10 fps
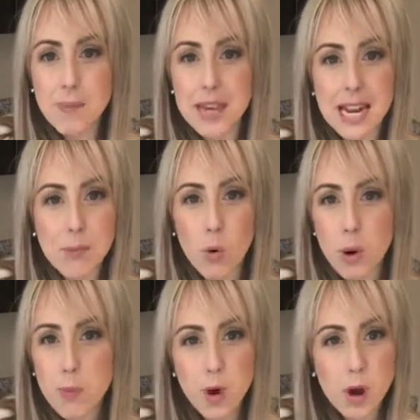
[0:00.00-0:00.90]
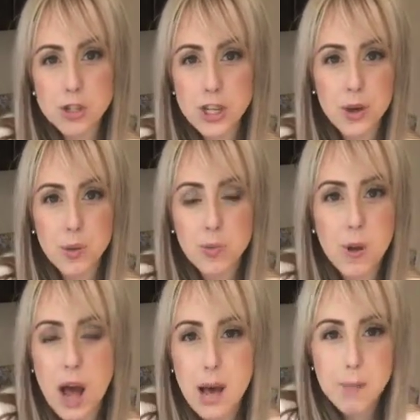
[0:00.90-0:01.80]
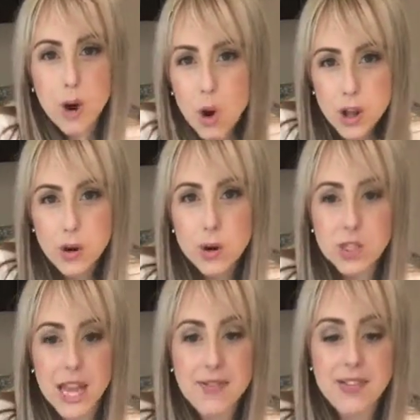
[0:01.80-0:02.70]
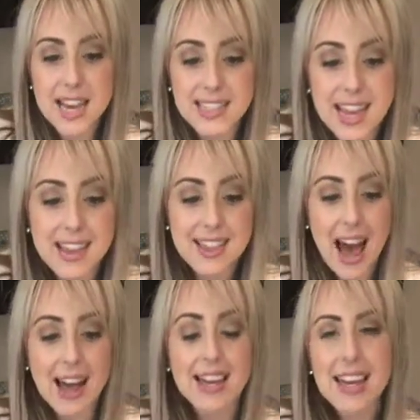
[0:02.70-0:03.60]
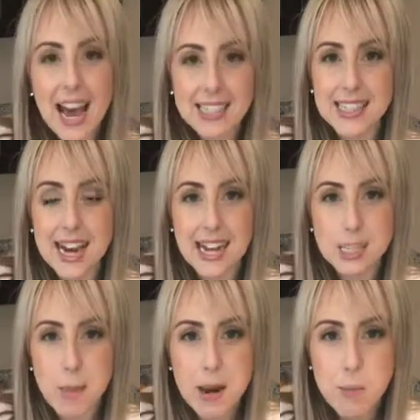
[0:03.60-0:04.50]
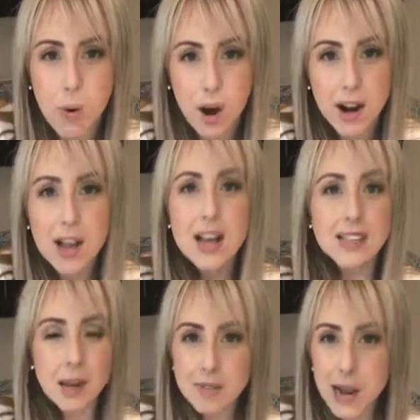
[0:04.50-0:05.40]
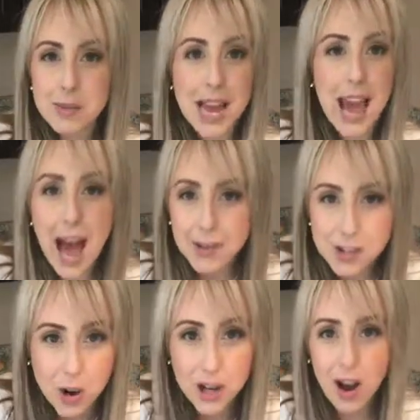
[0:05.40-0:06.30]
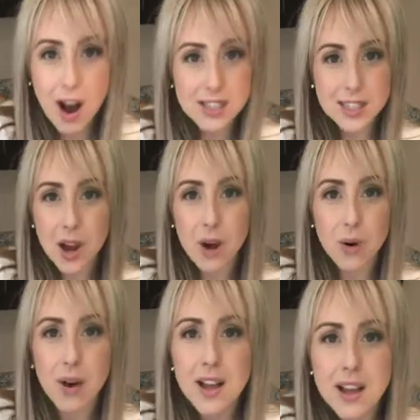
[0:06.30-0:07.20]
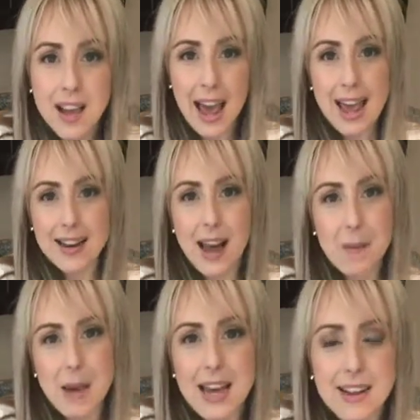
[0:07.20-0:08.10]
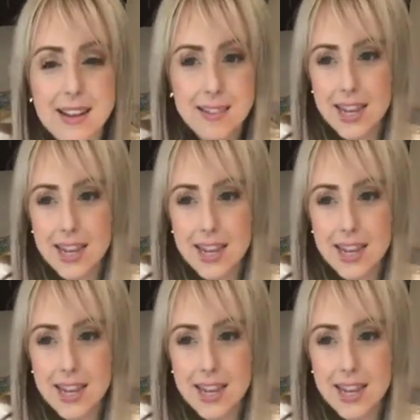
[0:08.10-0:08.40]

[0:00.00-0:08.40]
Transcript: getting more produce and things like that, yes, then I spend more. Sometimes I have to go to Costco, but